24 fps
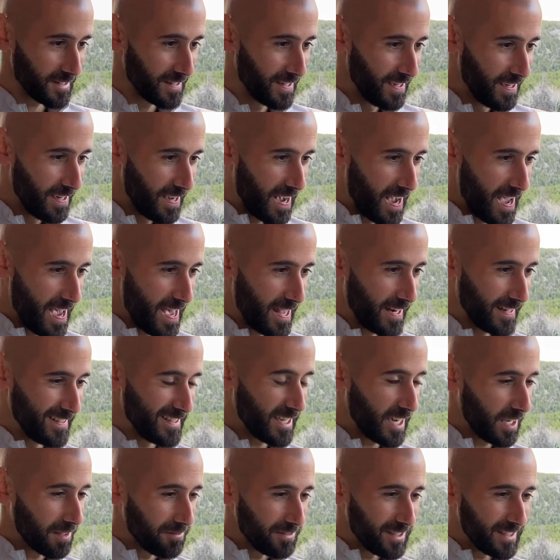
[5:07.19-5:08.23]
I had to
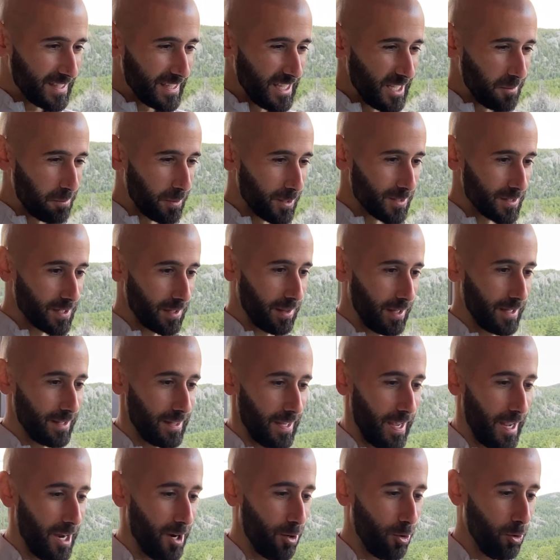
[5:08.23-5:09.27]
dive deep into like the
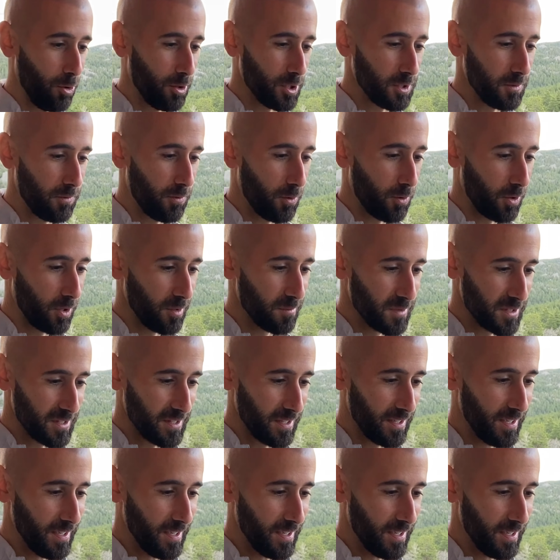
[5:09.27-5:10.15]
hair loss forums to